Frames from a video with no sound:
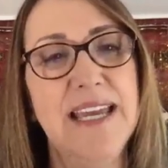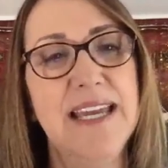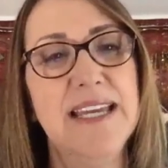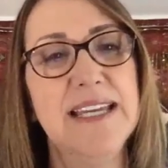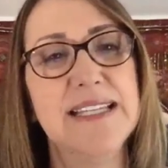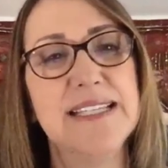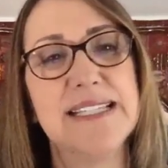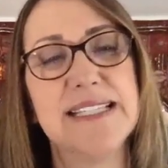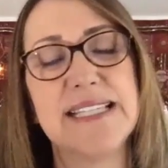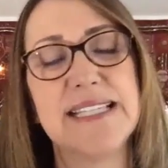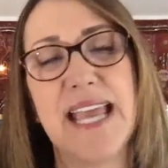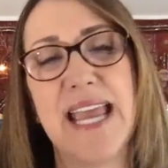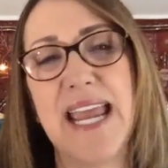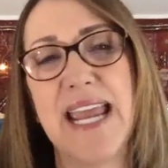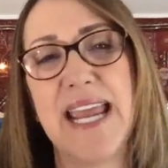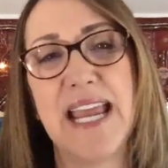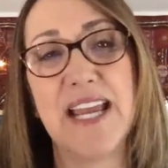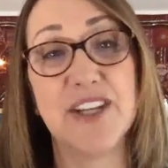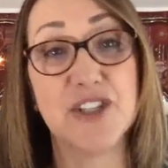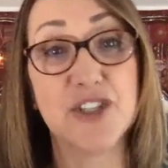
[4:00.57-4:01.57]

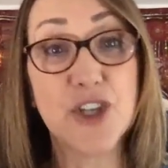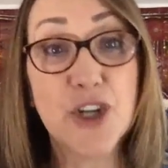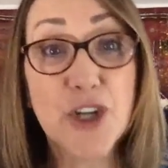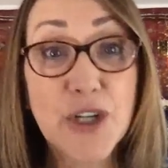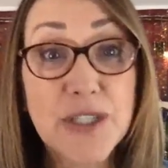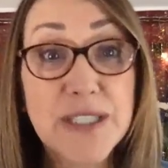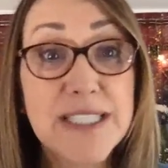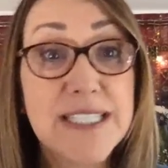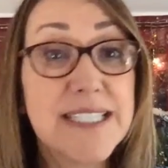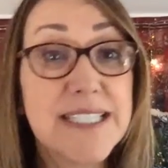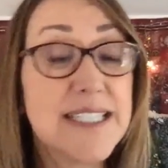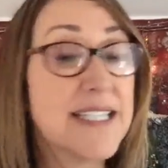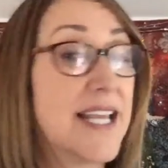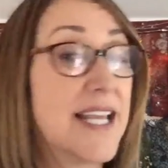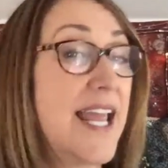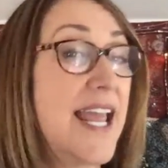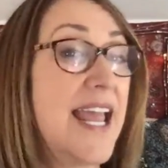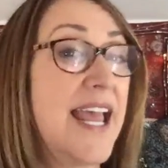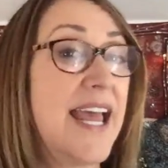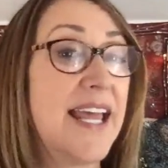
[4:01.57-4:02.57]
say a shirt,
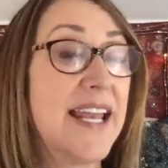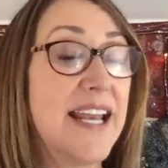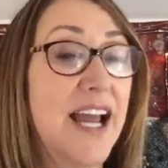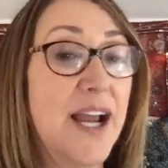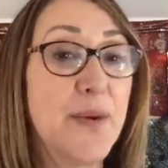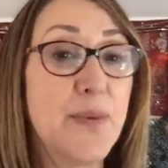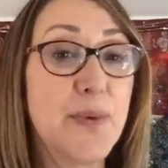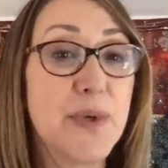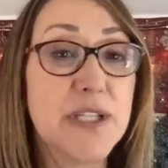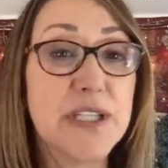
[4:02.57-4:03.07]
and I